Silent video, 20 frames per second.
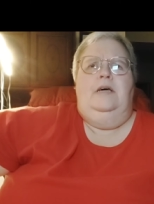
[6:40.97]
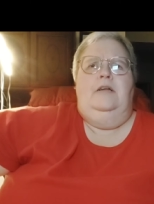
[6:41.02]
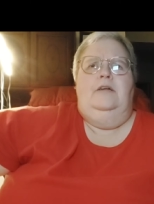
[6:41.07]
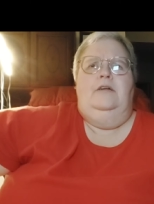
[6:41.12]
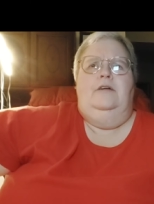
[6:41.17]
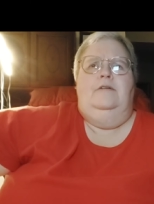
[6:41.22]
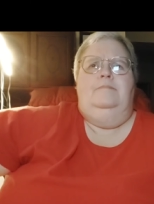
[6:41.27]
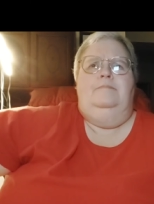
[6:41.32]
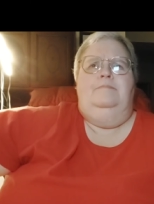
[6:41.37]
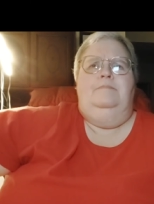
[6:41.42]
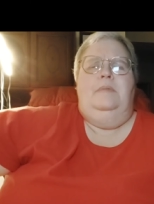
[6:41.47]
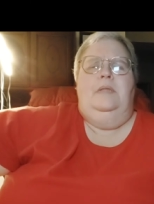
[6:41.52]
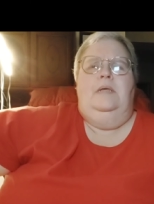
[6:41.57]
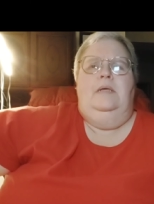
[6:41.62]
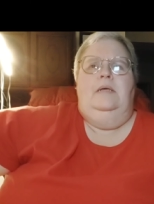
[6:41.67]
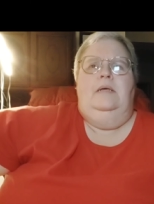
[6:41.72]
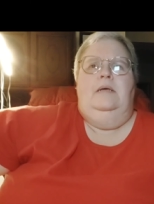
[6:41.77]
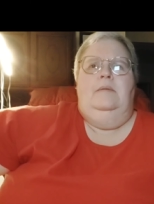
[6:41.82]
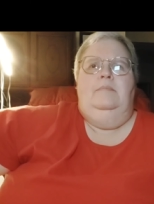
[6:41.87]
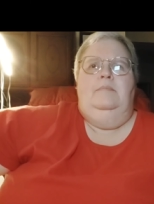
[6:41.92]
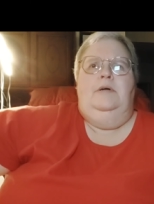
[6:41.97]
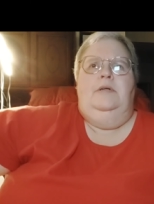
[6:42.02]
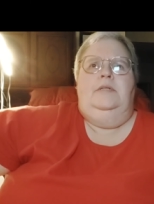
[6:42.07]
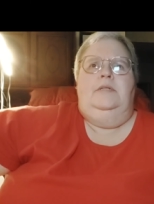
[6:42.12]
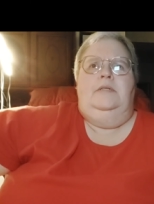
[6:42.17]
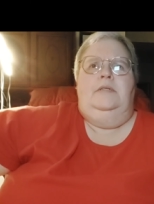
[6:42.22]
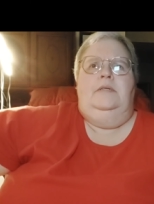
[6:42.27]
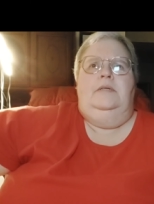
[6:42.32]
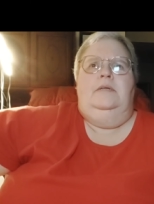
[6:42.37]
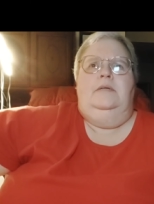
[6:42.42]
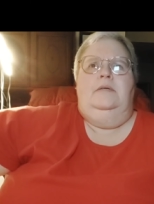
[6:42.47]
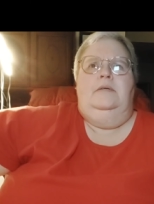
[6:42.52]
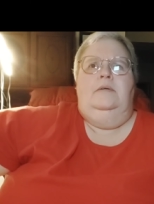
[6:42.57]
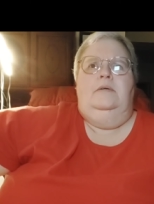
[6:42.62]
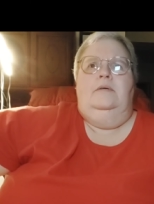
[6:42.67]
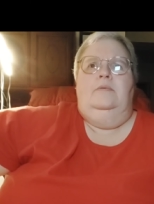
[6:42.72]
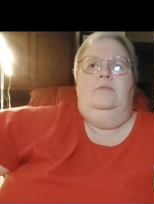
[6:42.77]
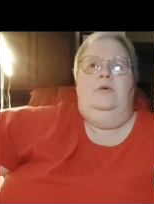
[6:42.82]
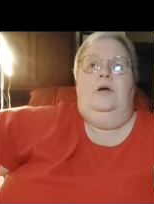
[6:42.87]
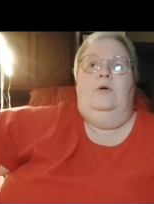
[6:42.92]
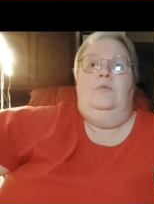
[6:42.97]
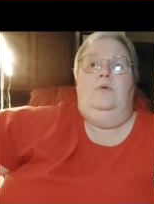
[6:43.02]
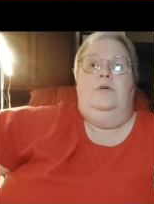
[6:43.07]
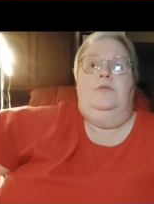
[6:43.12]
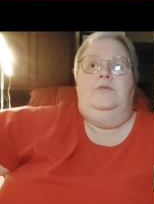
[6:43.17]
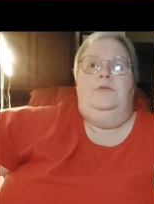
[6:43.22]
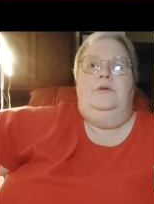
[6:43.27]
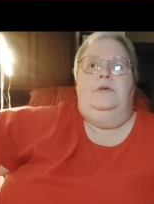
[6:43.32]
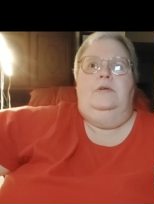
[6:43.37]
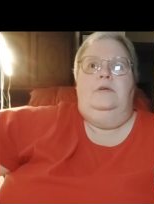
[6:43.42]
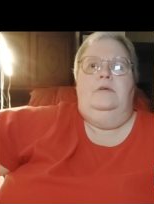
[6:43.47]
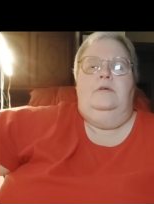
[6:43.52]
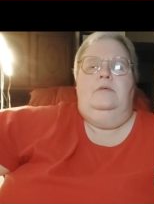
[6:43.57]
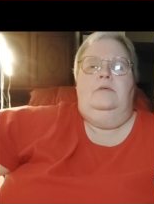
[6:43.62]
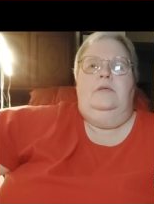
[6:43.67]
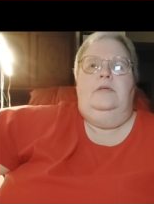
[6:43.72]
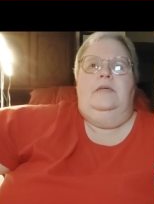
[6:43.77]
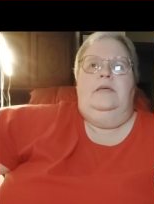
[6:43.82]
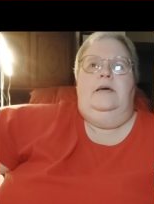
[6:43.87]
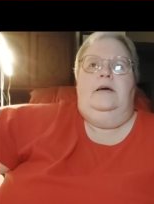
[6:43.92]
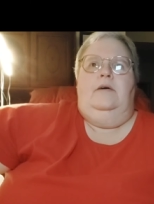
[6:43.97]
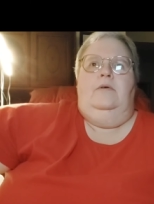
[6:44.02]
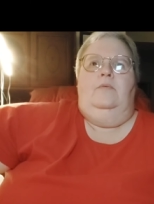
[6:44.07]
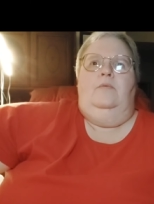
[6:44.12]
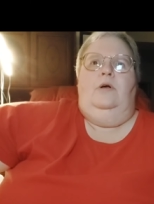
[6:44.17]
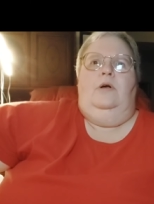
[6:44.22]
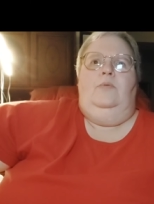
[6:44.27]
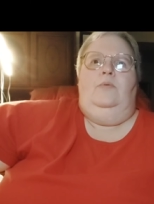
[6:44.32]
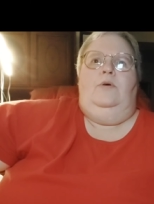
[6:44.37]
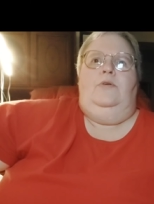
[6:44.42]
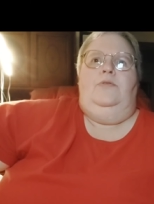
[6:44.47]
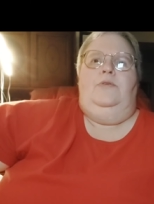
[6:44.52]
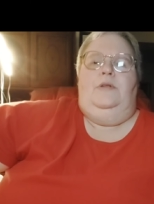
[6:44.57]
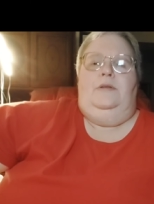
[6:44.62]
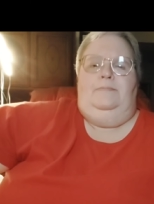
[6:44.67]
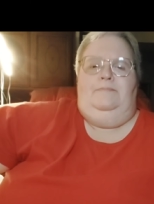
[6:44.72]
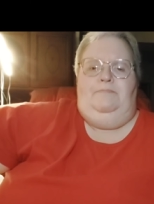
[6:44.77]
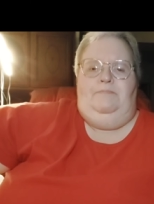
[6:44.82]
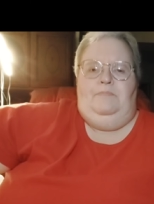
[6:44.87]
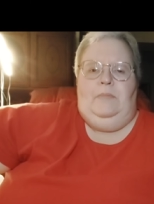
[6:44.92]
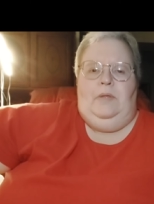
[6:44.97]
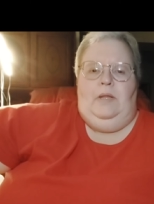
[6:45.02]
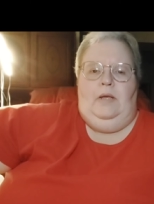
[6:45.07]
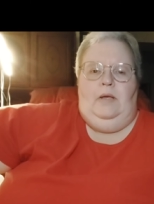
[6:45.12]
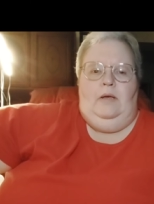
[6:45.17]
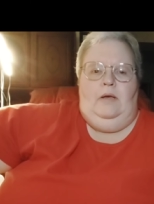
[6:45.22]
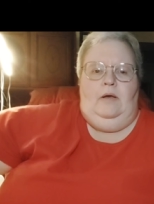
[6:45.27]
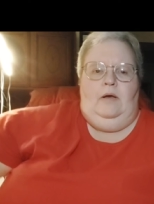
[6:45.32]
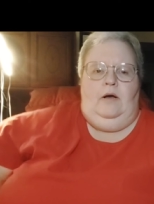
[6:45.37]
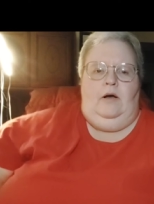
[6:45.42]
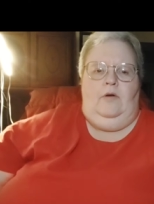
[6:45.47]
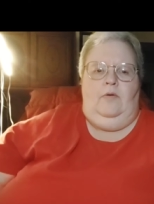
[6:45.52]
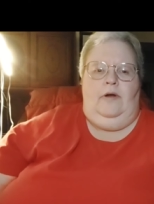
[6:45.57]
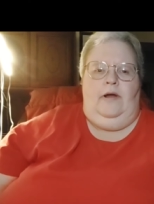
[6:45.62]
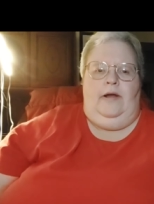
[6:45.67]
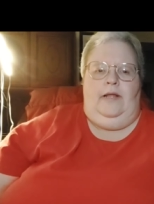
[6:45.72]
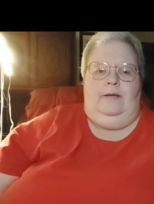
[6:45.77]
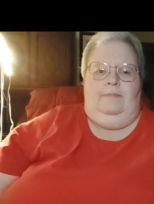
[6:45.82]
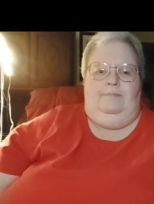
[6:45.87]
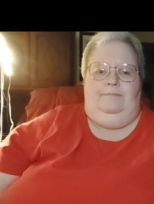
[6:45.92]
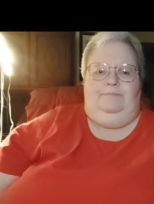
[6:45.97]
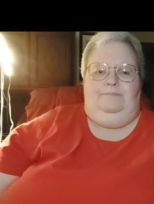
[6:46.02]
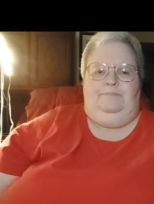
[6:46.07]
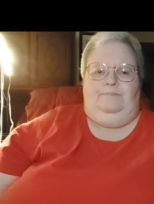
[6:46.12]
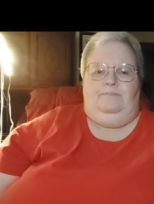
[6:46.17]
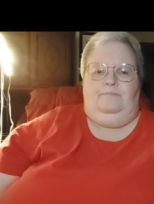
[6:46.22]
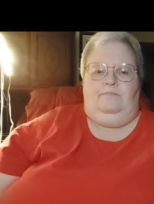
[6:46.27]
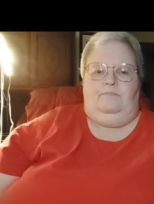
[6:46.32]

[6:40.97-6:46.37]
I don't know. But well worth it. Holy cow, well worth it. Alrighty.